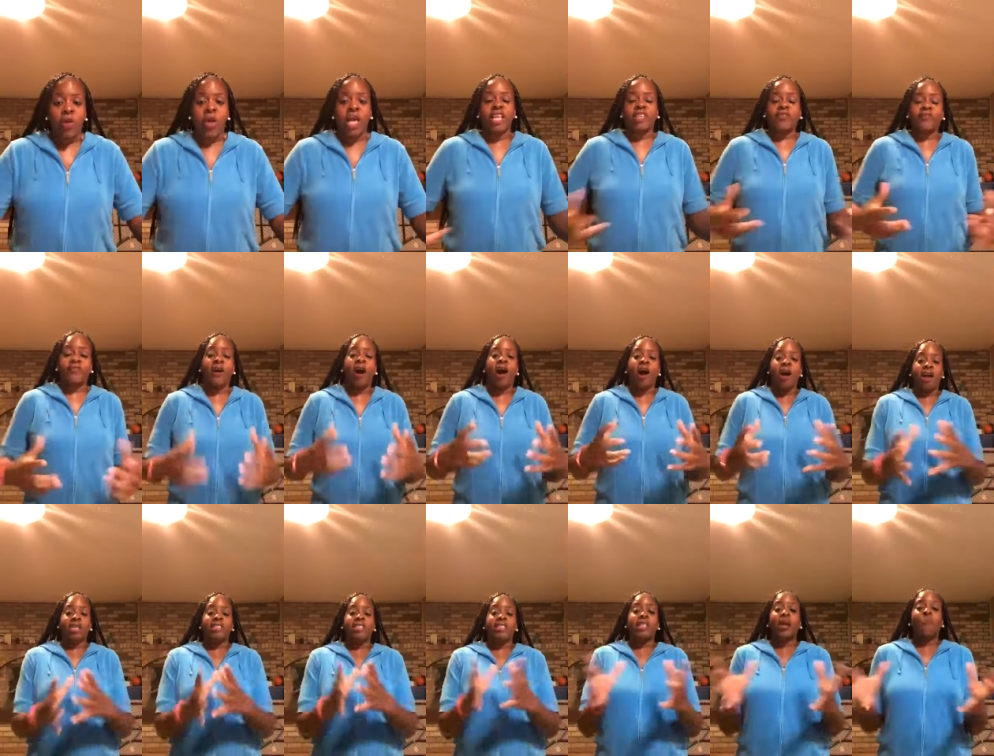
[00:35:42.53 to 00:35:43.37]
as
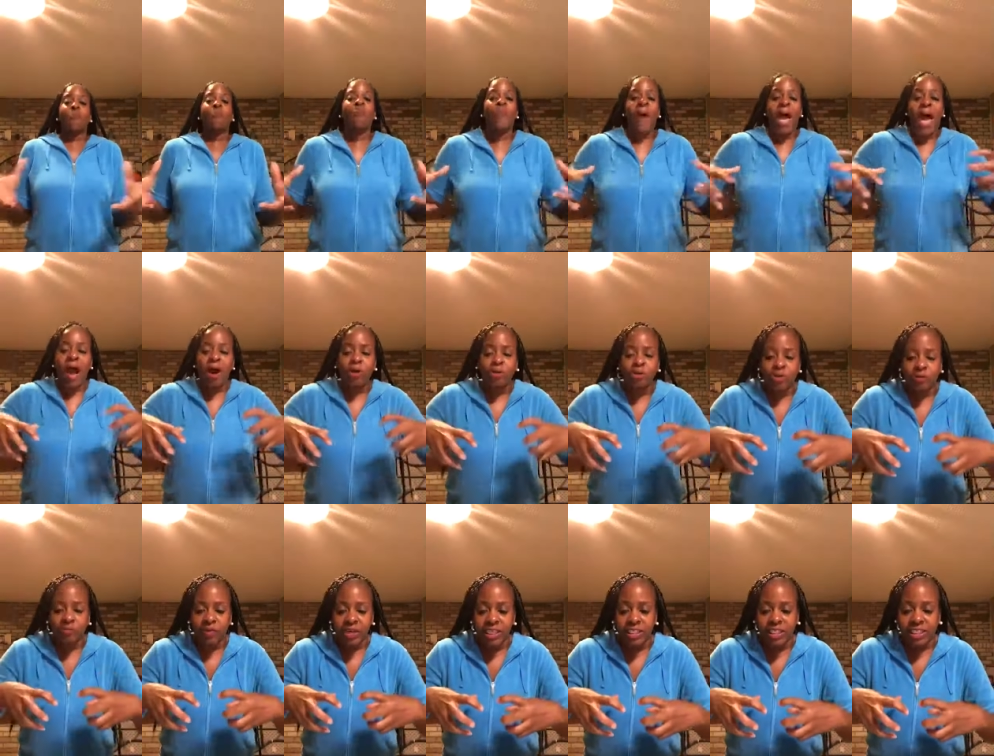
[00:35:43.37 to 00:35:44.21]
far as the
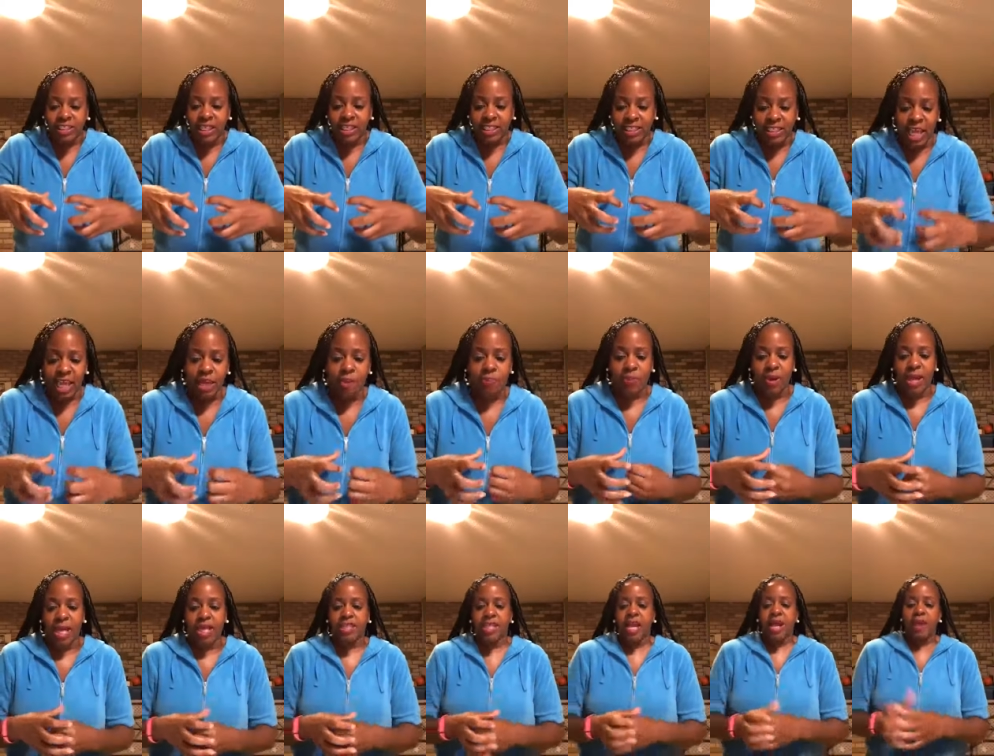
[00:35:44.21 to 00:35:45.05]
boundaries that take
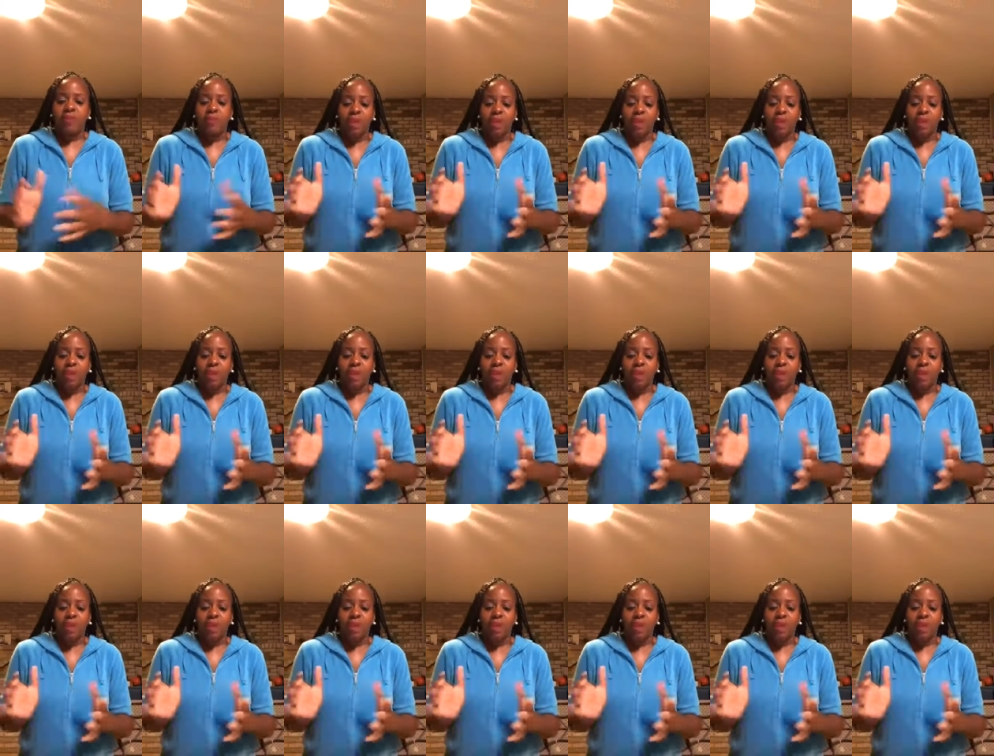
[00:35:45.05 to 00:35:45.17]
place.